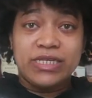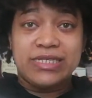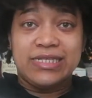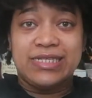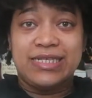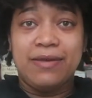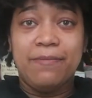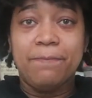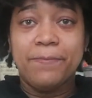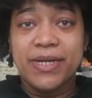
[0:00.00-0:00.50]

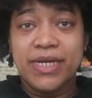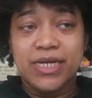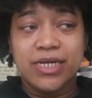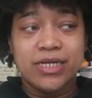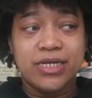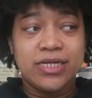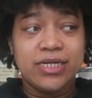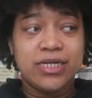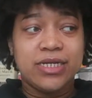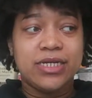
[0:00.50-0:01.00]

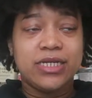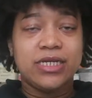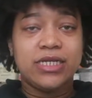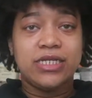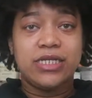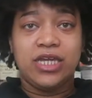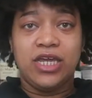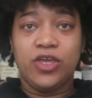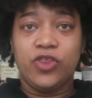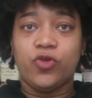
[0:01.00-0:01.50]
Zimba
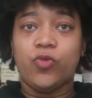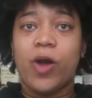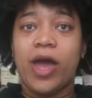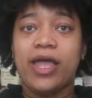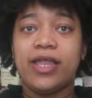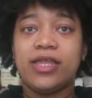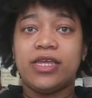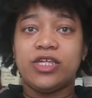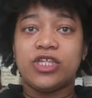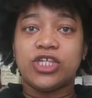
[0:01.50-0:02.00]
teeth
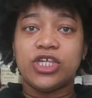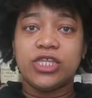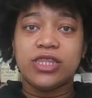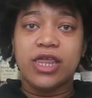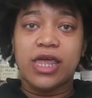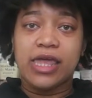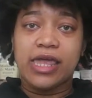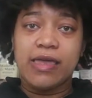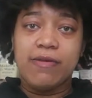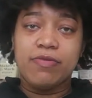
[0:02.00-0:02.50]
whitening
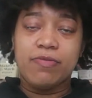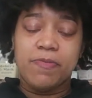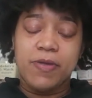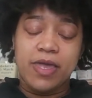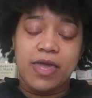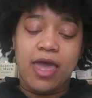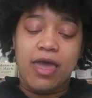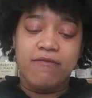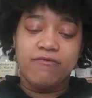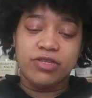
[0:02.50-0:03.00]
shit that keeps
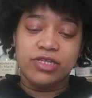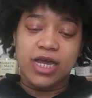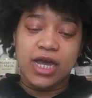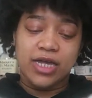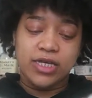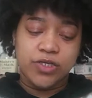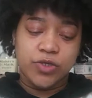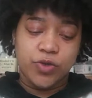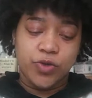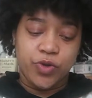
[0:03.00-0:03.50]
being
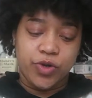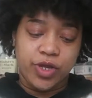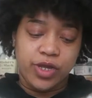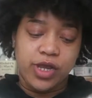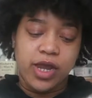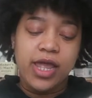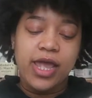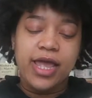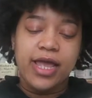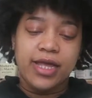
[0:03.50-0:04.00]
advertised
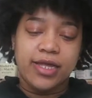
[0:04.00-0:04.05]
on